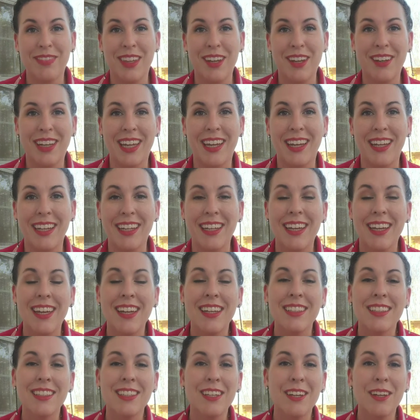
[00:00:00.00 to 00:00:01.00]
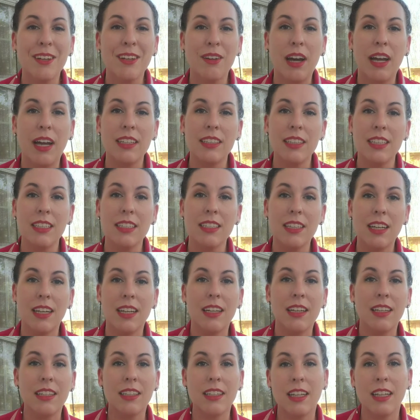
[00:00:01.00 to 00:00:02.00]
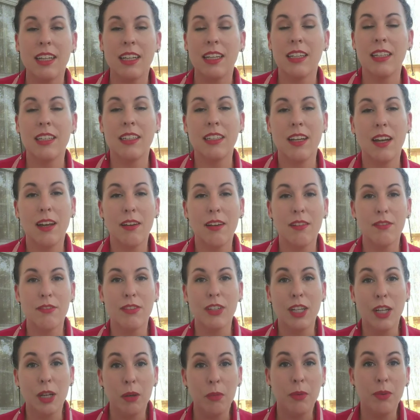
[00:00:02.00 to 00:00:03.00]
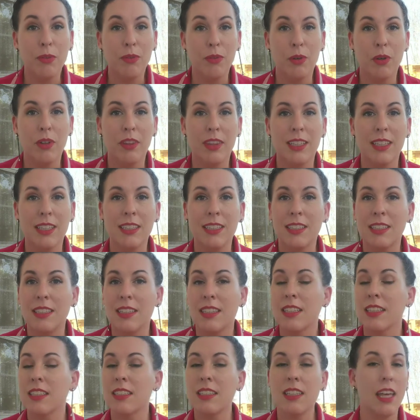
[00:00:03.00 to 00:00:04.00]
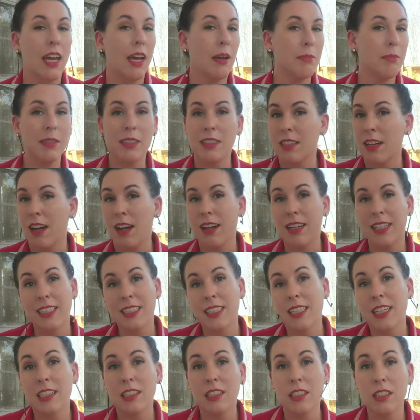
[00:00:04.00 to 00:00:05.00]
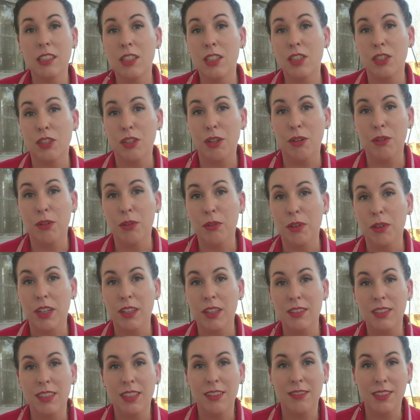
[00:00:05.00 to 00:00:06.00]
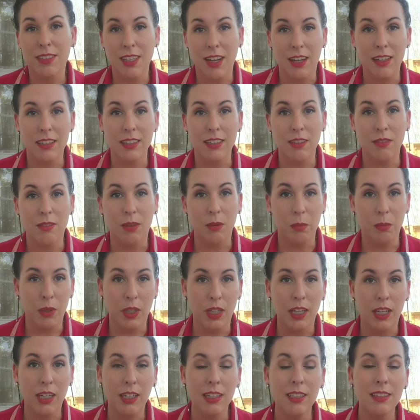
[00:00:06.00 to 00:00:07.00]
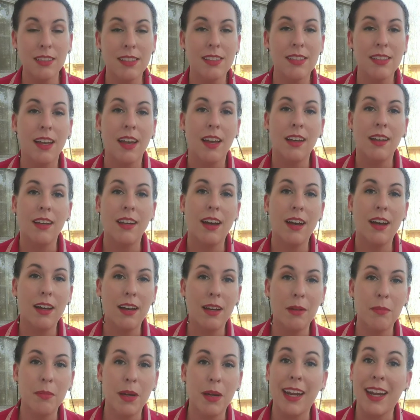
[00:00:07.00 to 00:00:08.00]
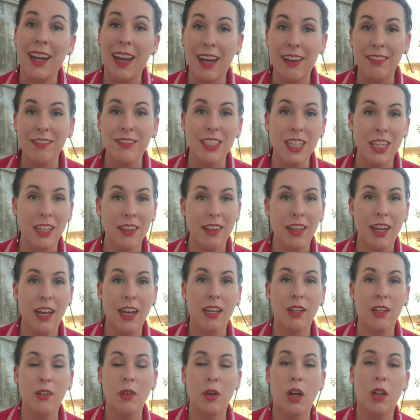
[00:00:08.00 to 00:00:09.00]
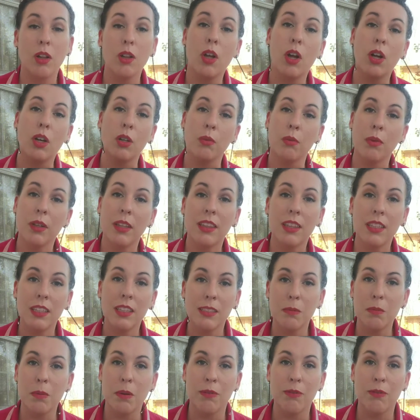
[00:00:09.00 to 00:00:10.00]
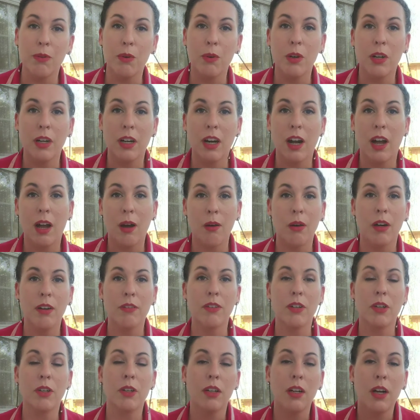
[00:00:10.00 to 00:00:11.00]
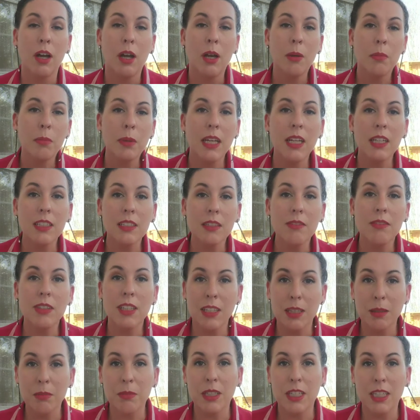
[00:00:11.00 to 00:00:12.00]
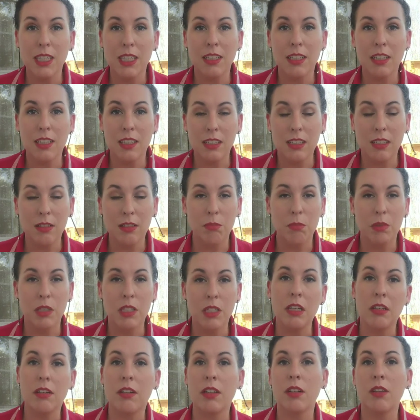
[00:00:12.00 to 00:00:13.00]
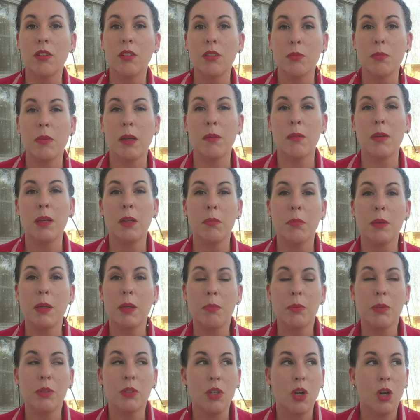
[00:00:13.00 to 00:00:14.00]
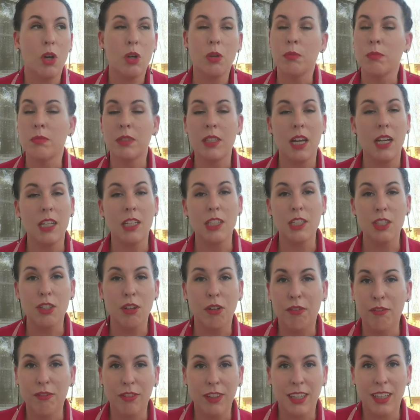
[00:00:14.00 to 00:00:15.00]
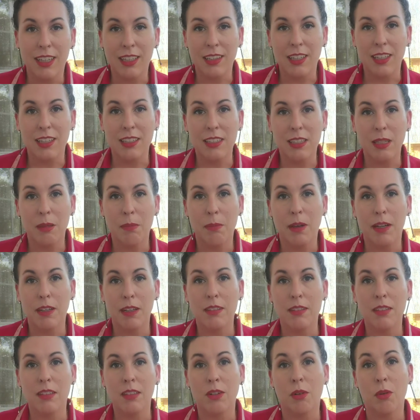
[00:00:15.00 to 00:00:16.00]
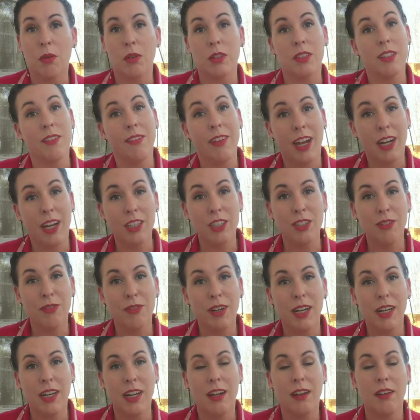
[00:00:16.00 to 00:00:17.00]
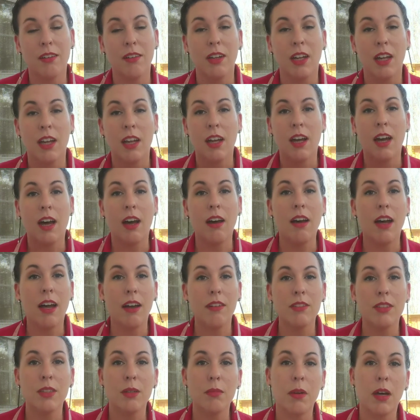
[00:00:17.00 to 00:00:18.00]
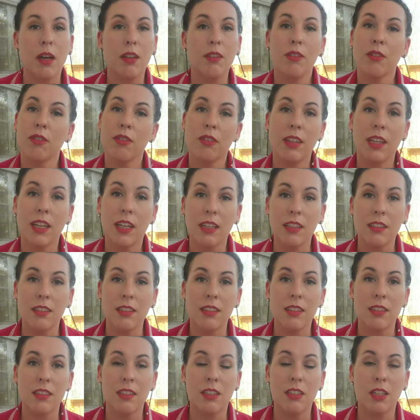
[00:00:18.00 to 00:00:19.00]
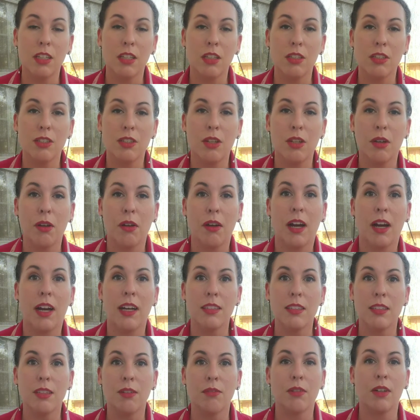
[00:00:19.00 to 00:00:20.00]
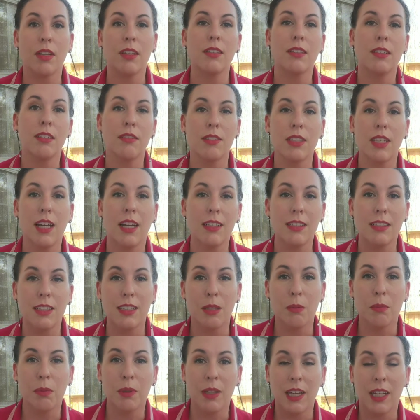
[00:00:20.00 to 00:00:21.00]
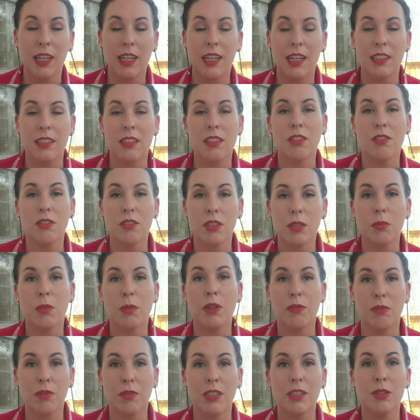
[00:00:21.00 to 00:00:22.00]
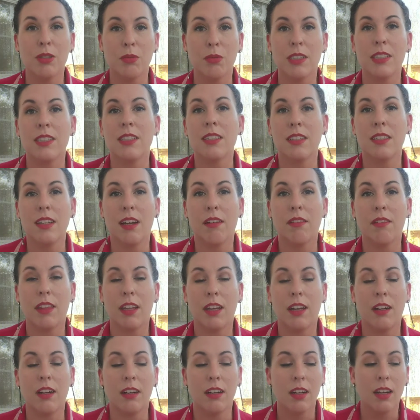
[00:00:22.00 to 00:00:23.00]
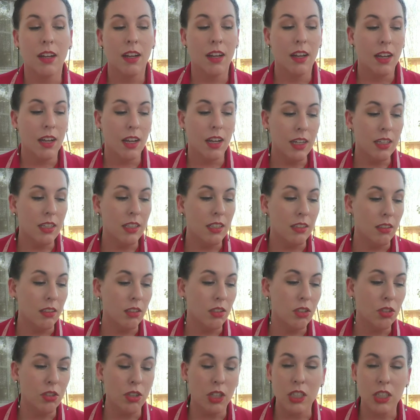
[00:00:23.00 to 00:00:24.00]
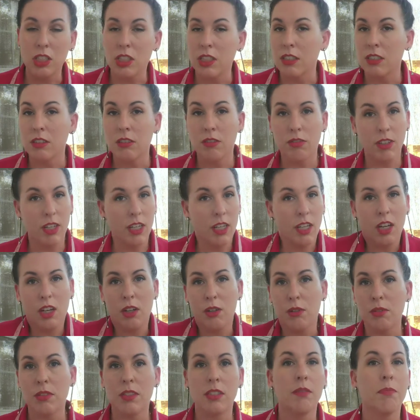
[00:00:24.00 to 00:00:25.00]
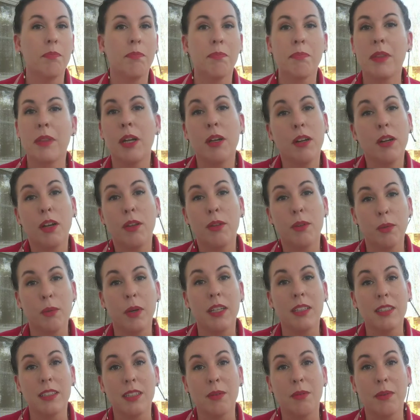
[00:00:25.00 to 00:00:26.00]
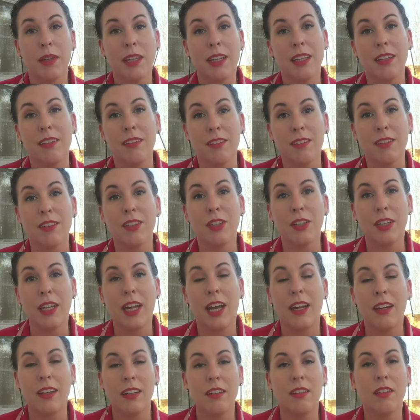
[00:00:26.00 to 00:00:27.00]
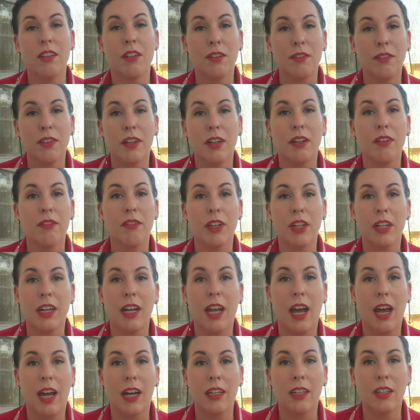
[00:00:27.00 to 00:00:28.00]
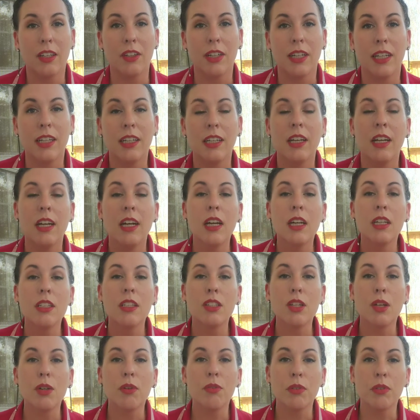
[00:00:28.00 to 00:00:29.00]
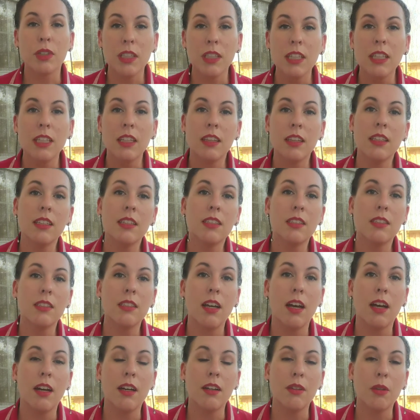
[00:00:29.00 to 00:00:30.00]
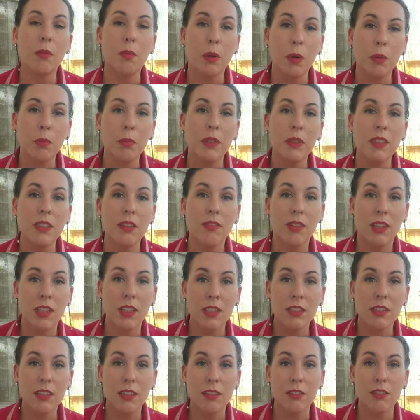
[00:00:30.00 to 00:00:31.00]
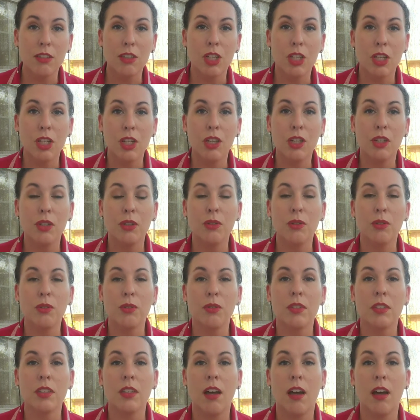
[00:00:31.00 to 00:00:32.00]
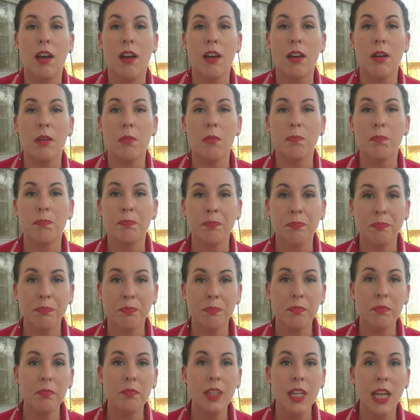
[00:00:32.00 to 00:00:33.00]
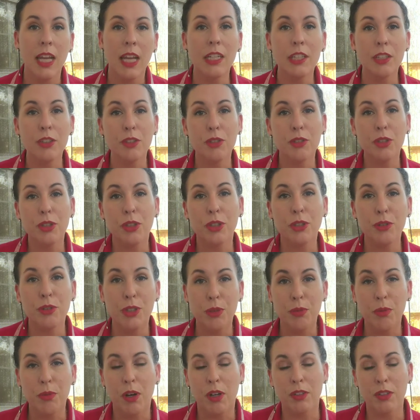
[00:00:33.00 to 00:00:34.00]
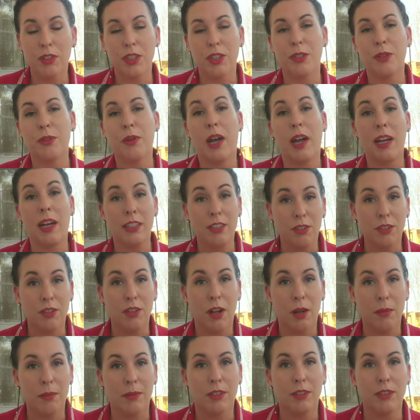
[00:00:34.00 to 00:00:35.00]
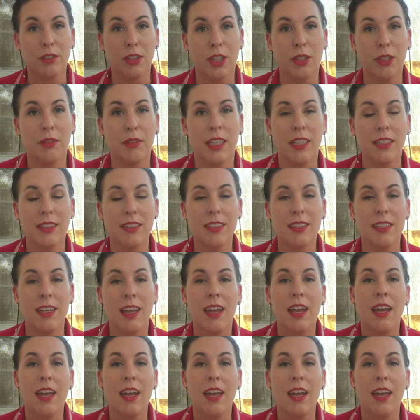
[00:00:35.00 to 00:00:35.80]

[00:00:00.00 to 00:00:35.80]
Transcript: Okay, so as I said in a video before this lab is not intended to show the relative size of the planets. I have done that along with this before. However, because of the limitedness of materials maybe in people's homes, I just don't feel like that's the best course of action right now. I'll have some other things to show you guys the relative size of the planets. There's some good resources out there and illustrations, videos. There are other ways that we can look at it that are very, very accurate. So really the purpose of this is to use and introduce you all to astronomical units.